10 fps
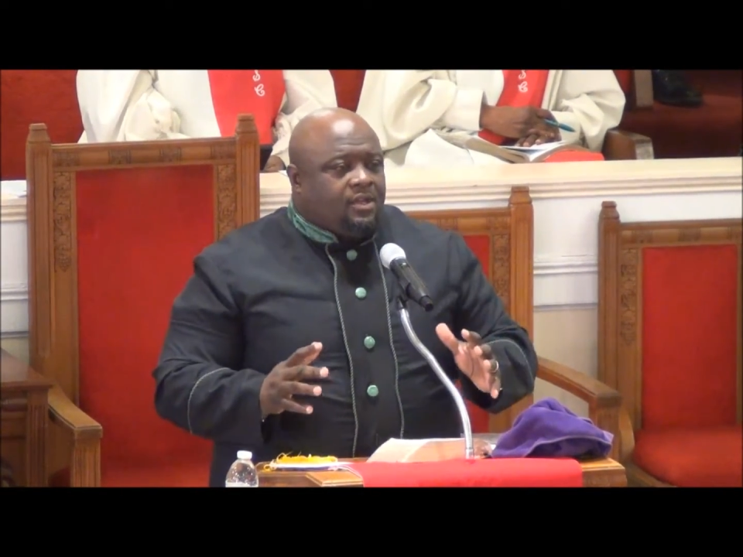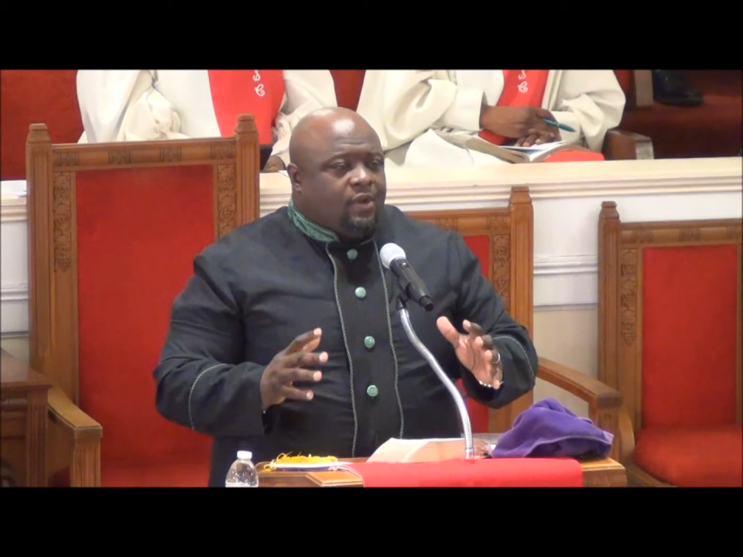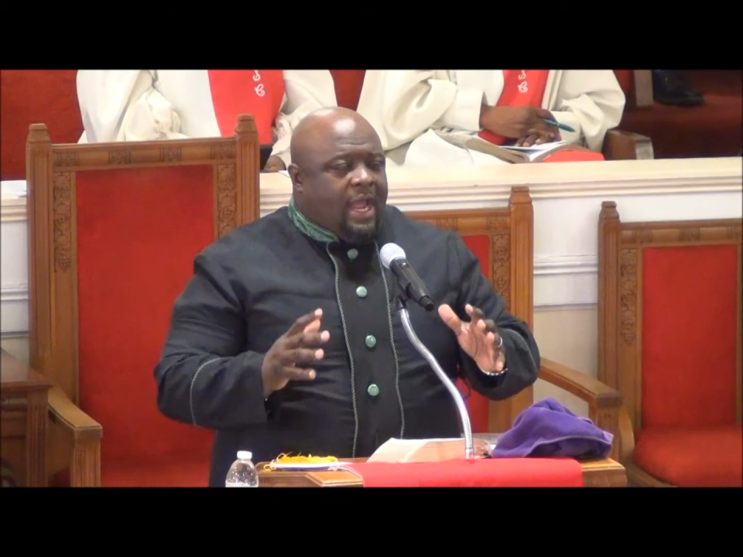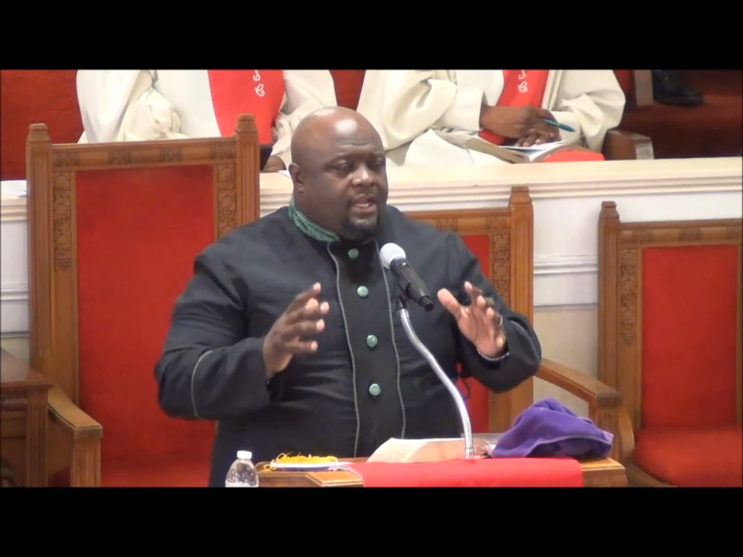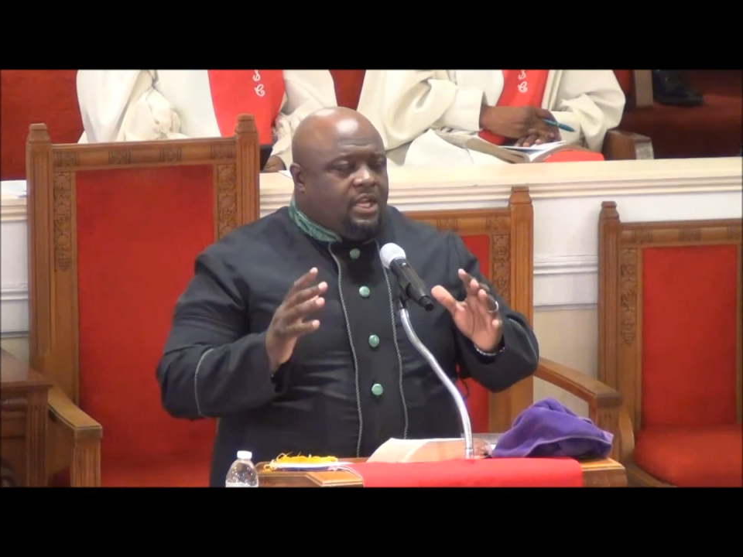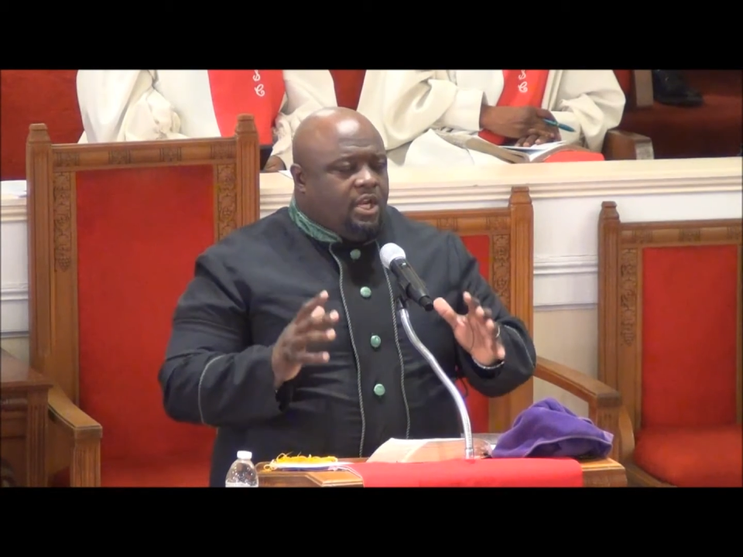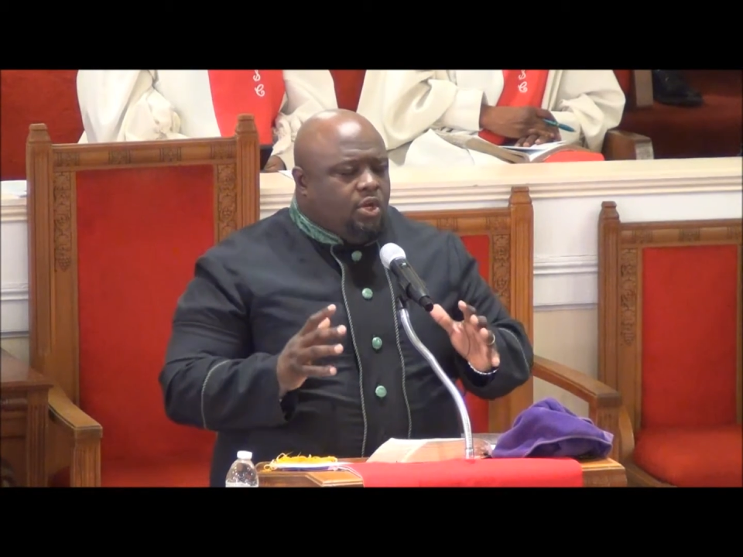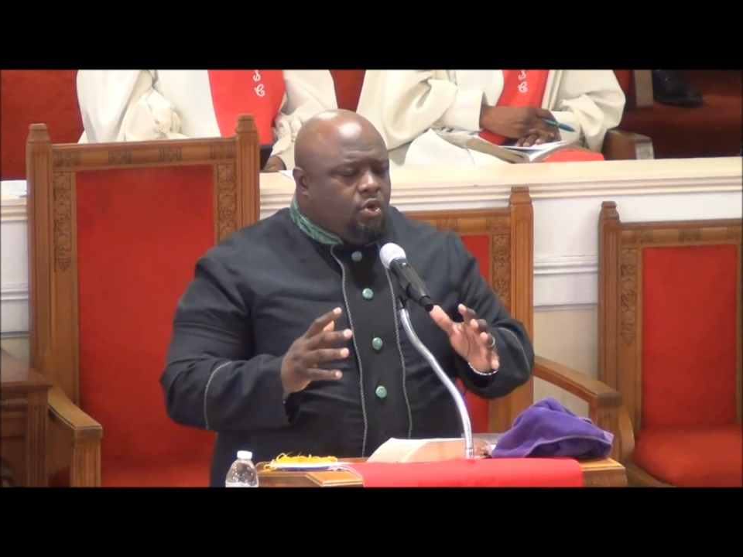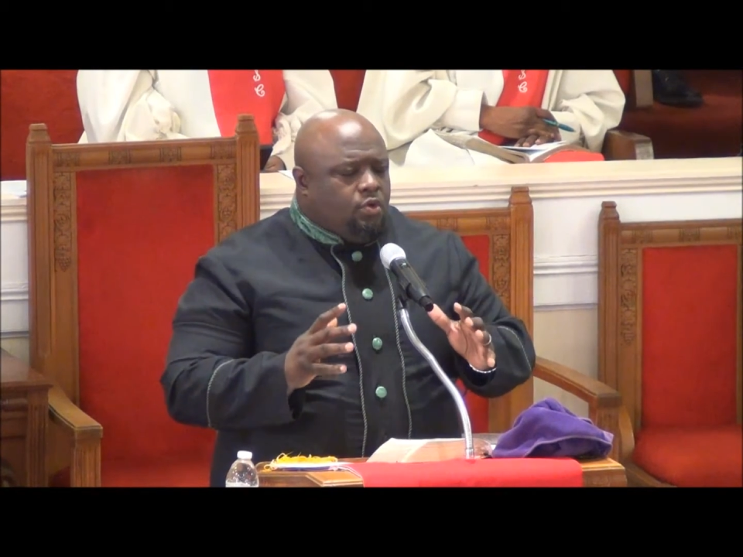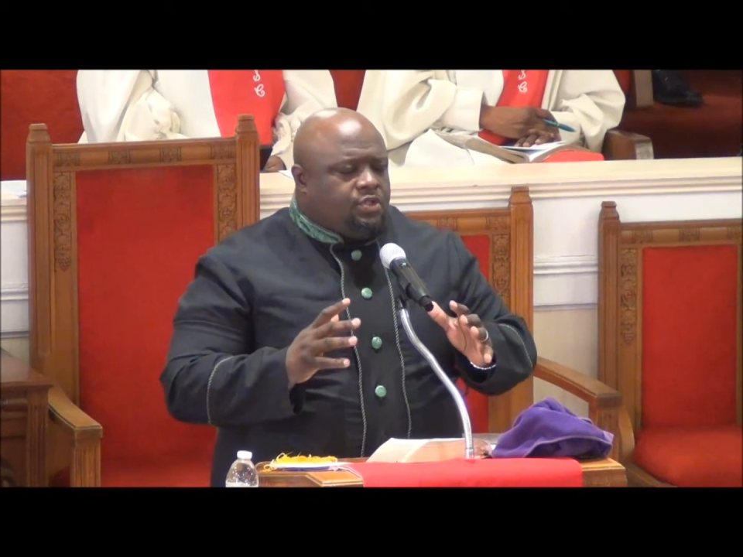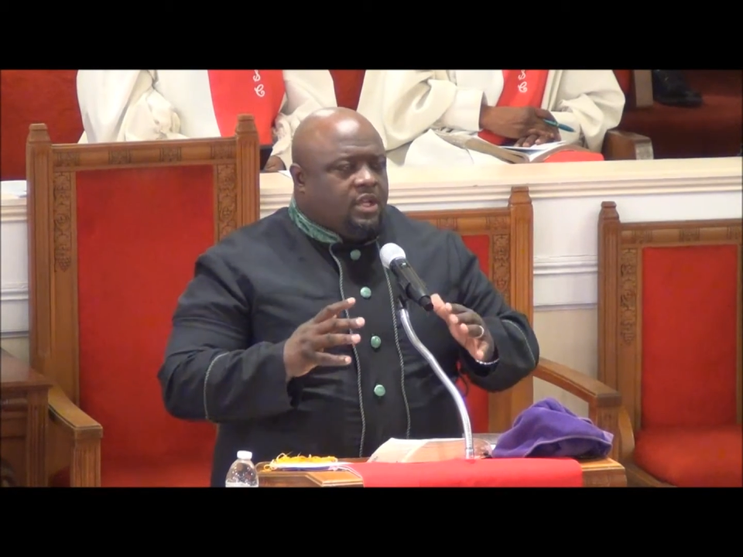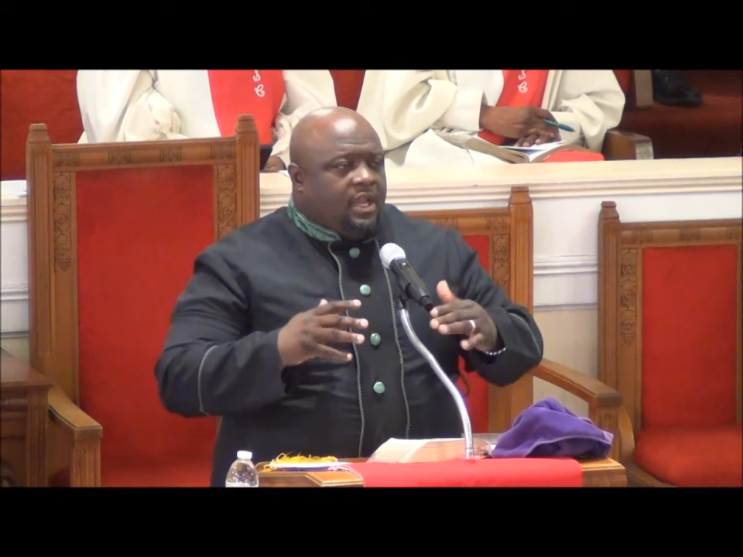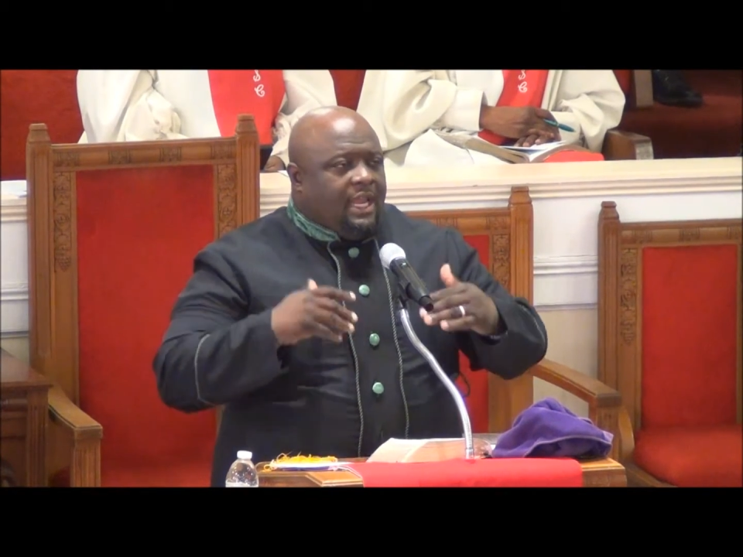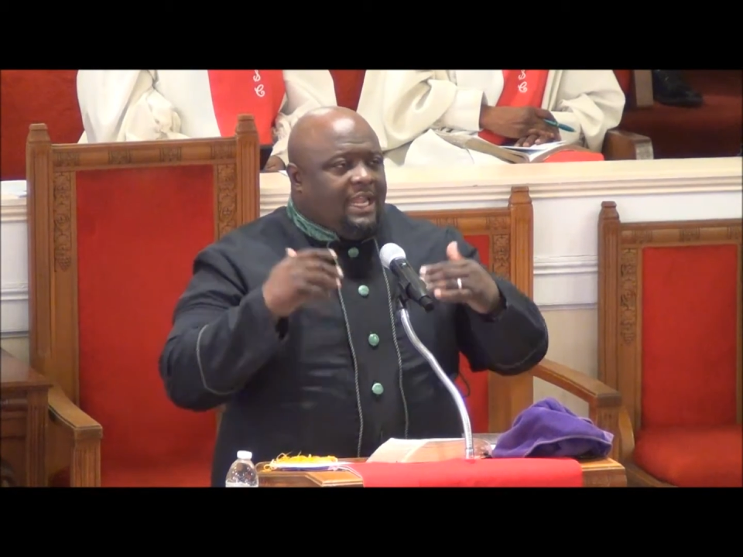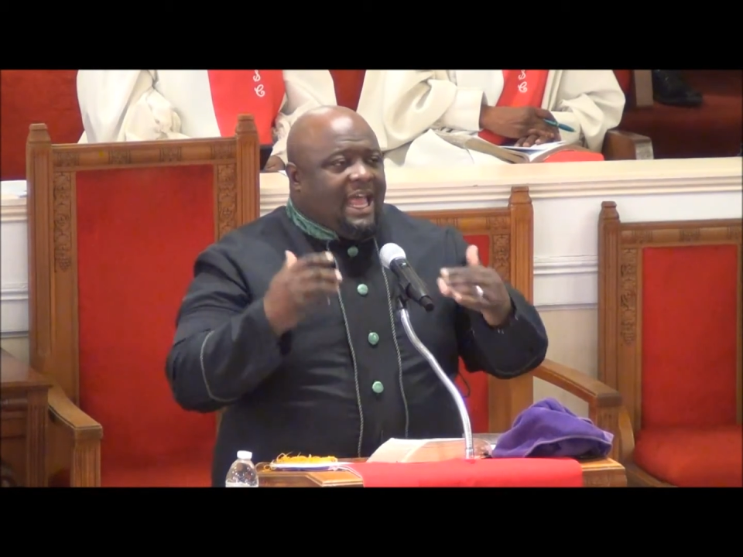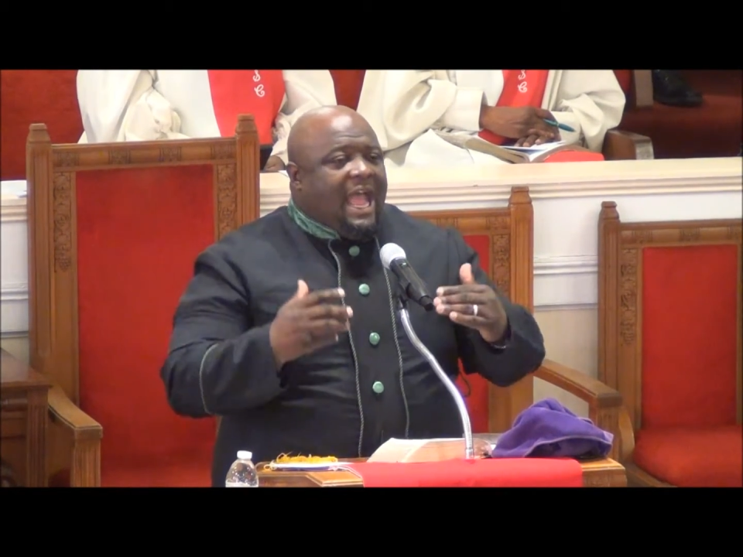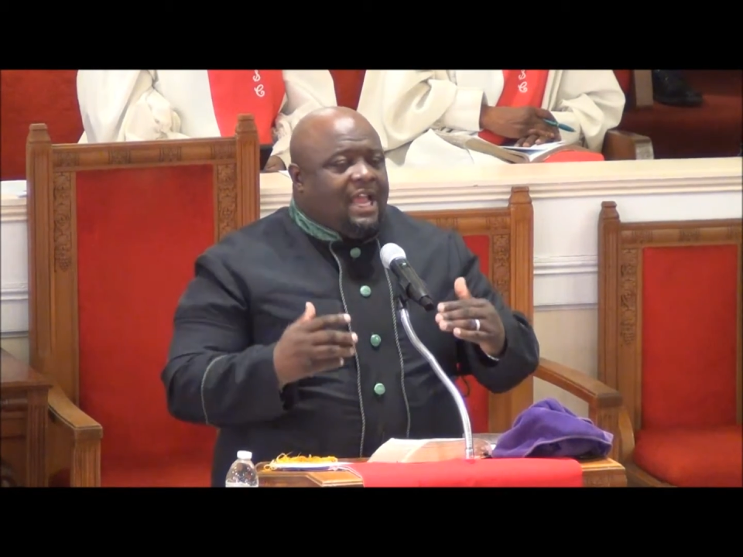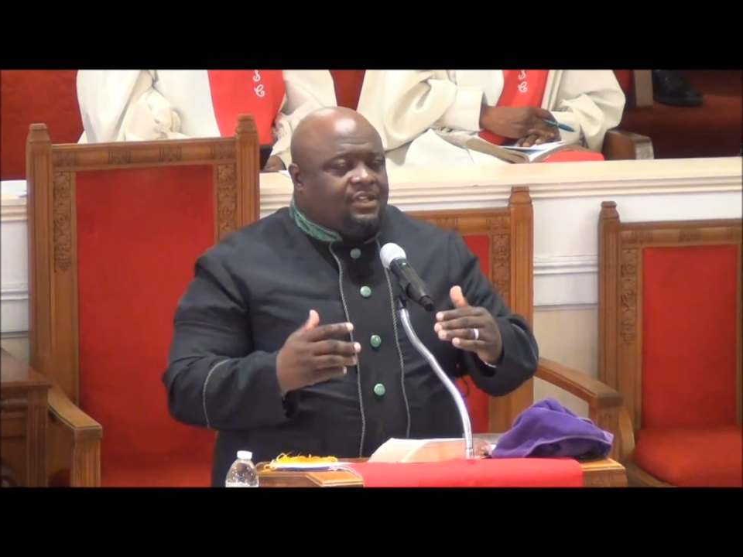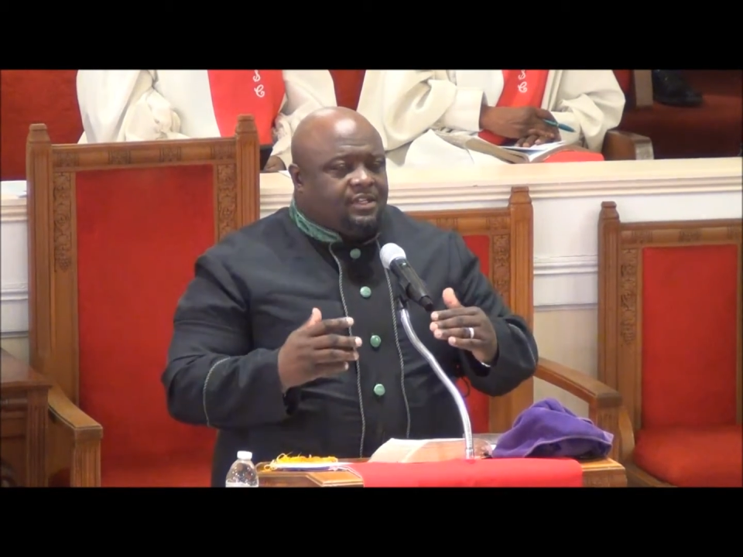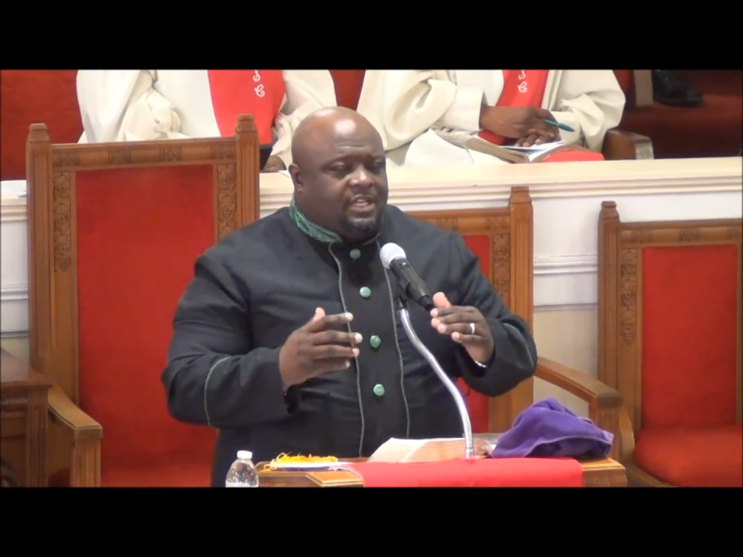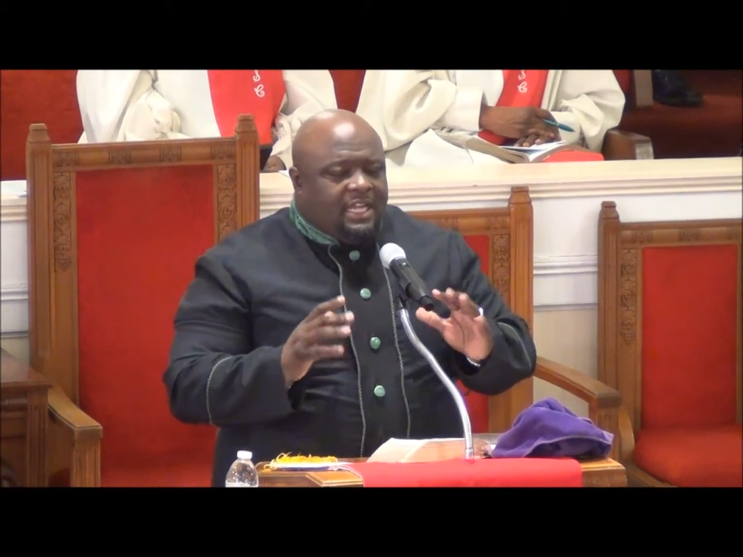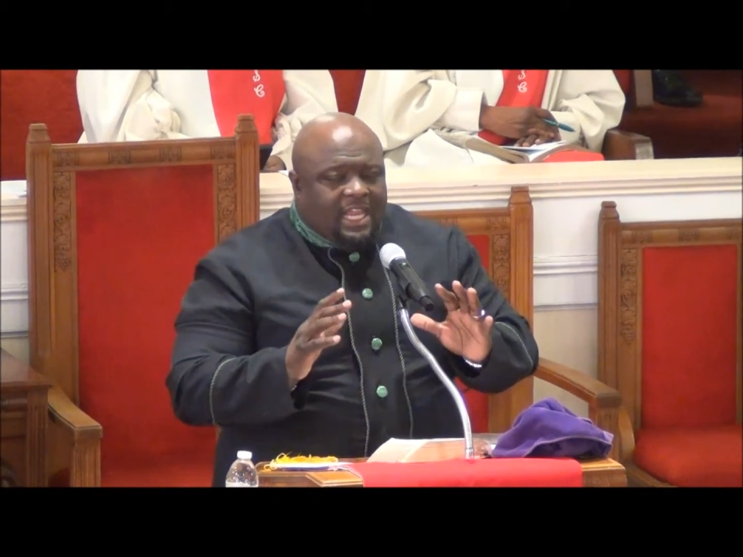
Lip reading: tried to use Elijah to